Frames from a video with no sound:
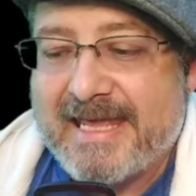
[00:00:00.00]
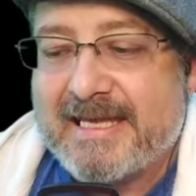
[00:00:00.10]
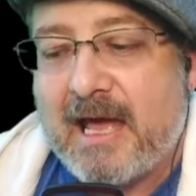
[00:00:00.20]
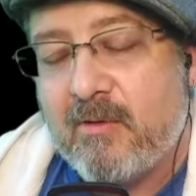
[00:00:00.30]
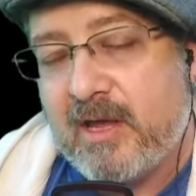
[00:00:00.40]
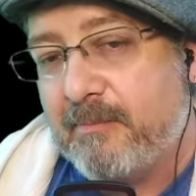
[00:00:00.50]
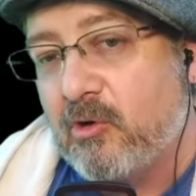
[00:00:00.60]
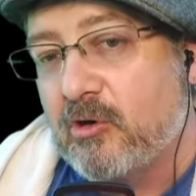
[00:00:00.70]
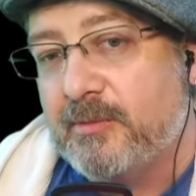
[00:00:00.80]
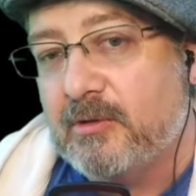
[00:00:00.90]
take out a
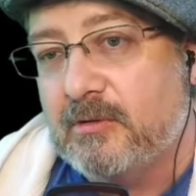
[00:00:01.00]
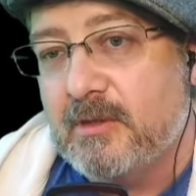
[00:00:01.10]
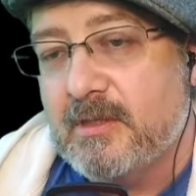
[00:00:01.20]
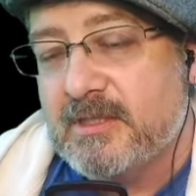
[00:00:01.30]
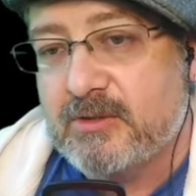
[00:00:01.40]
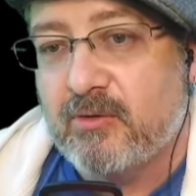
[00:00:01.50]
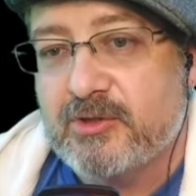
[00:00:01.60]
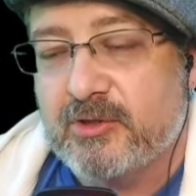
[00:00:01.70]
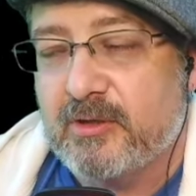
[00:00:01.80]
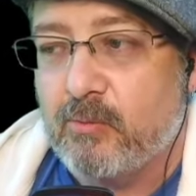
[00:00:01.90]
portable
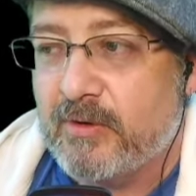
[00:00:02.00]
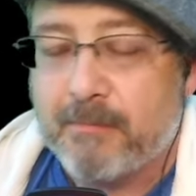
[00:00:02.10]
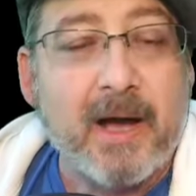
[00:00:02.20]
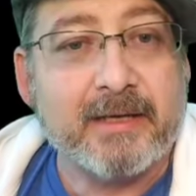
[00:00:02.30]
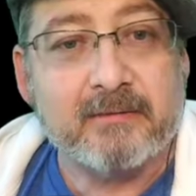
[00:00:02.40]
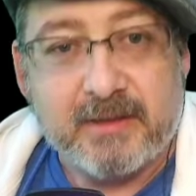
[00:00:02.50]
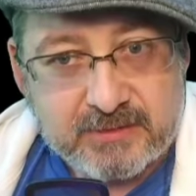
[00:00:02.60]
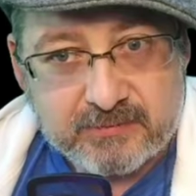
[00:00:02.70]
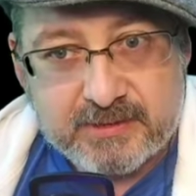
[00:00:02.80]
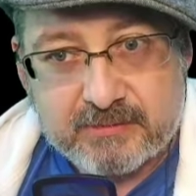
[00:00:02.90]
storage unit with mine
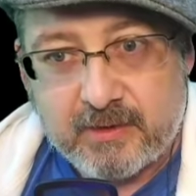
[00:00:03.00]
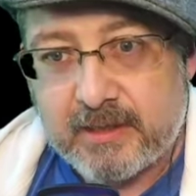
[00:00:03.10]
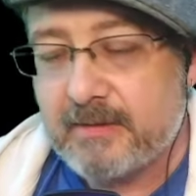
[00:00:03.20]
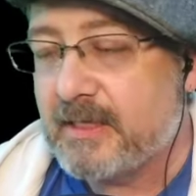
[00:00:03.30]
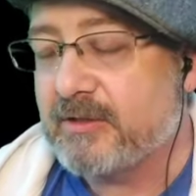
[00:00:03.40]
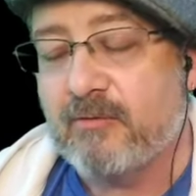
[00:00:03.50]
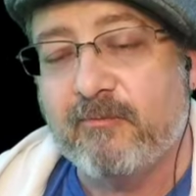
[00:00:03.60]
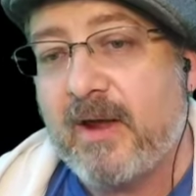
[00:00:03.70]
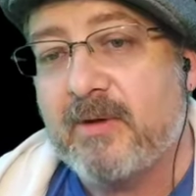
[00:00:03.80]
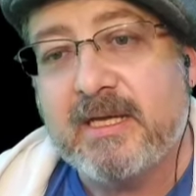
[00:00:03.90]
lasers, right? They're
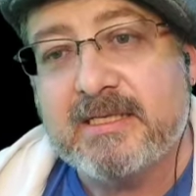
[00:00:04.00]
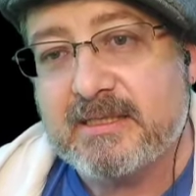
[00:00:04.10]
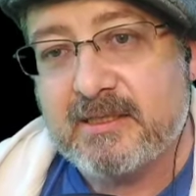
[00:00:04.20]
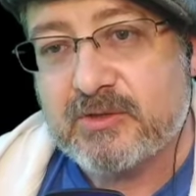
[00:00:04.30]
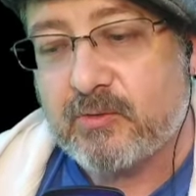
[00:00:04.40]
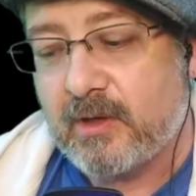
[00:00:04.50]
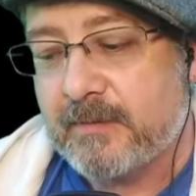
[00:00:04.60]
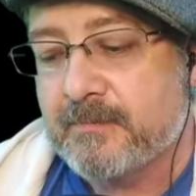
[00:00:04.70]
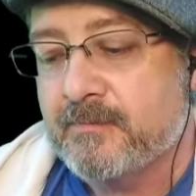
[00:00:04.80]
very easy to destroy.